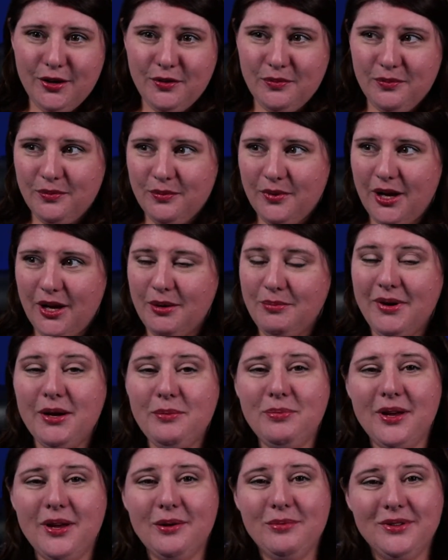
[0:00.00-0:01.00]
I might
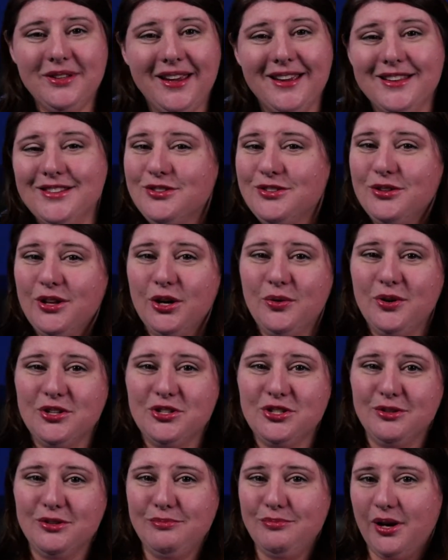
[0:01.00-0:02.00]
be able to answer that
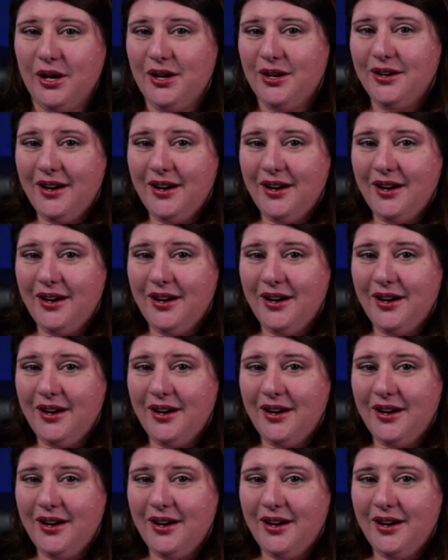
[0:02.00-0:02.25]
question better